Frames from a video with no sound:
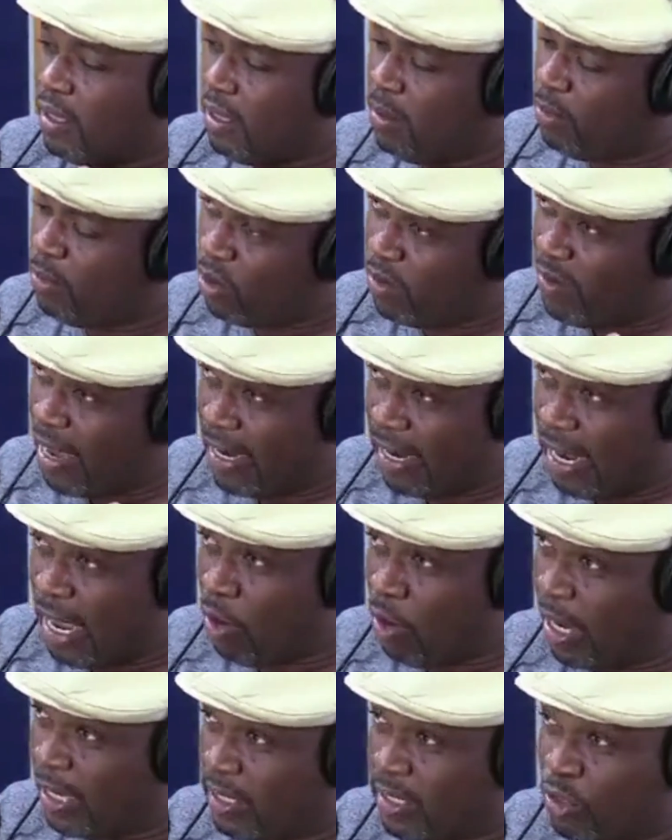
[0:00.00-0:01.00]
I'm worth far
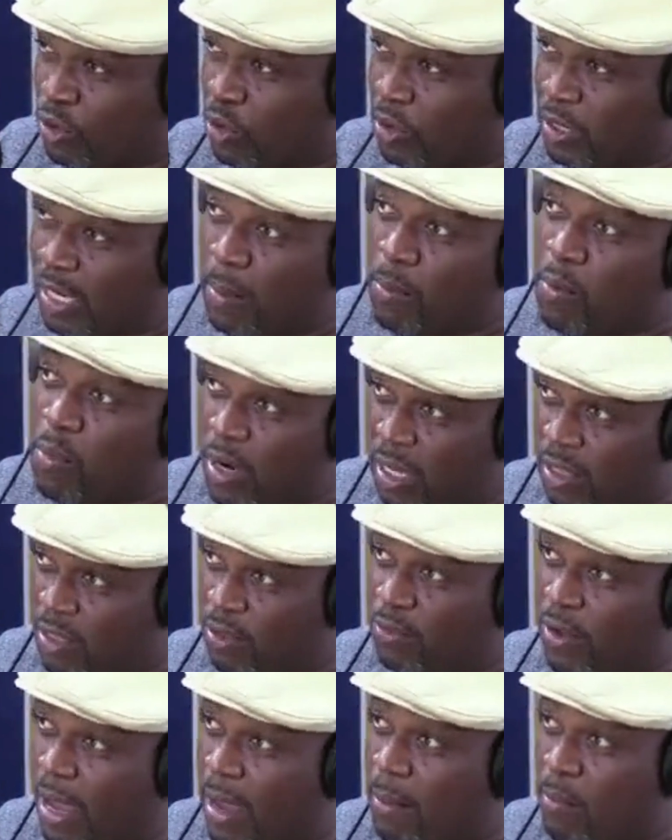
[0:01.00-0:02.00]
more than
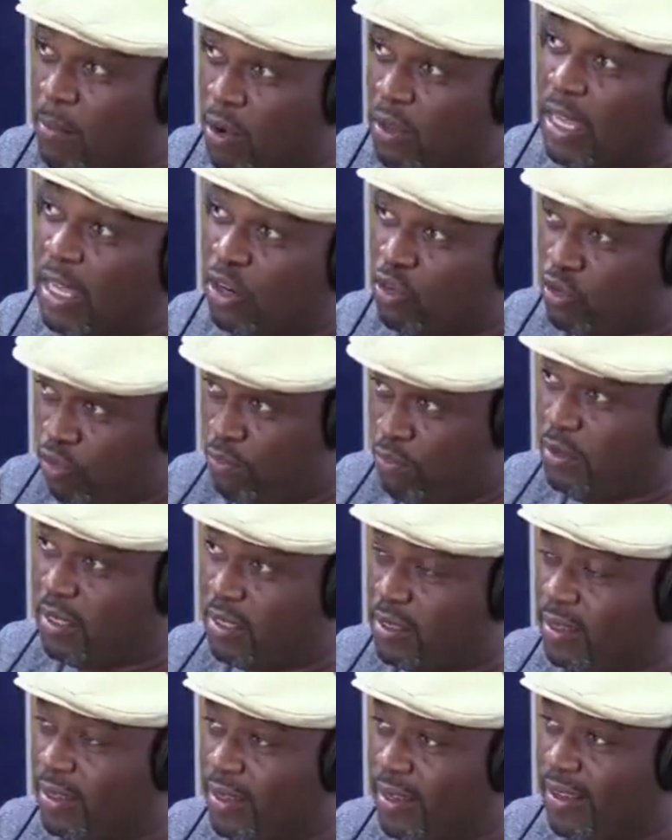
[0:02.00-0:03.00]

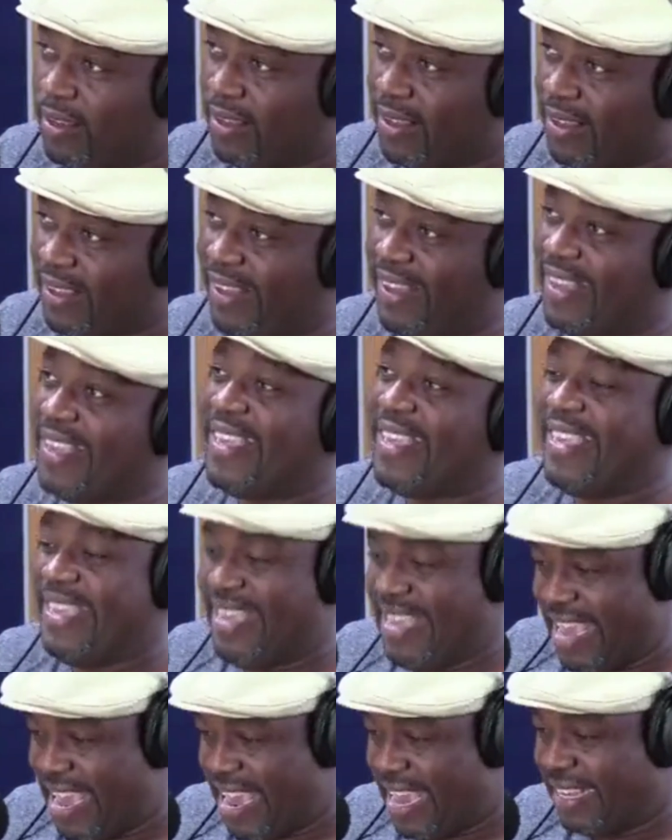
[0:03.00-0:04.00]
rubies. I'm worth
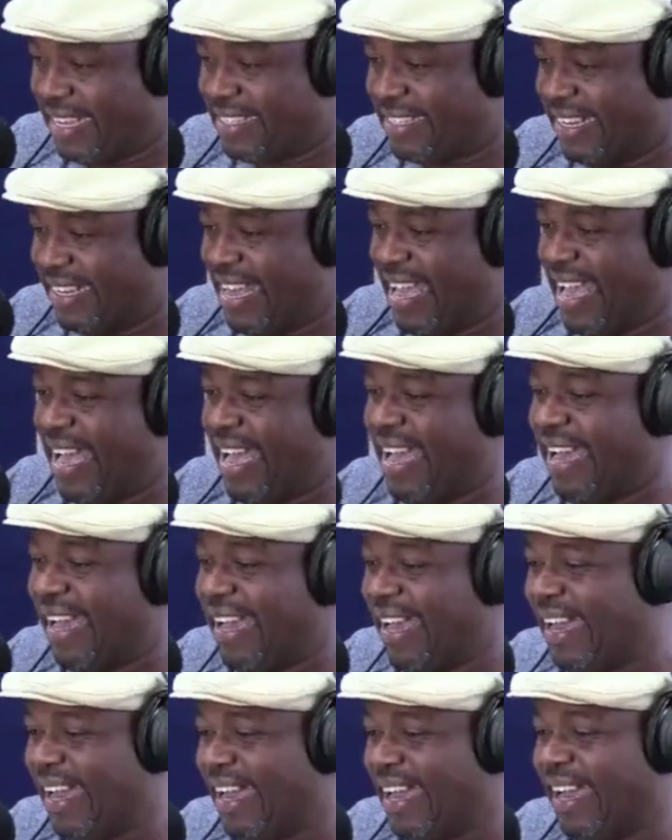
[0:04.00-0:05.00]
far more than
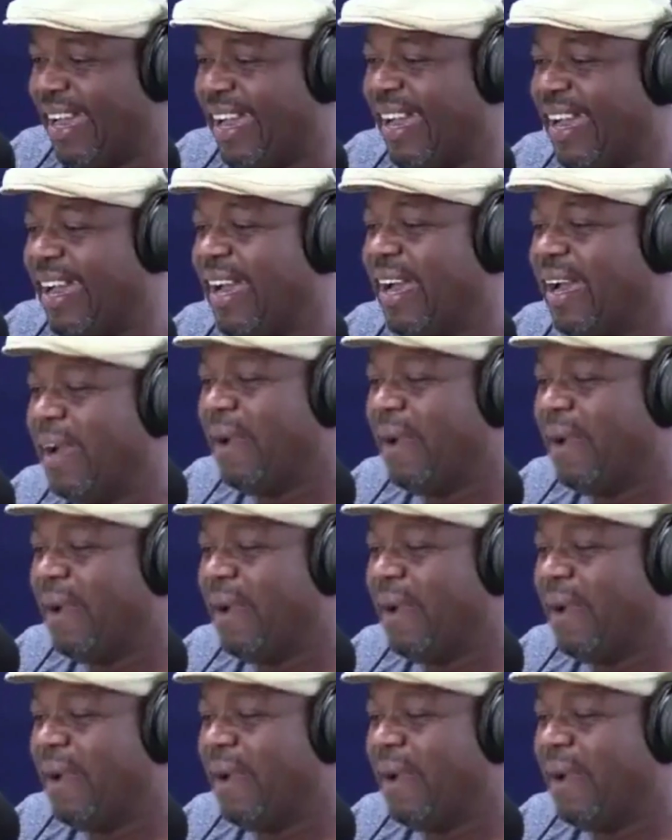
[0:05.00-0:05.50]
rubies. I'm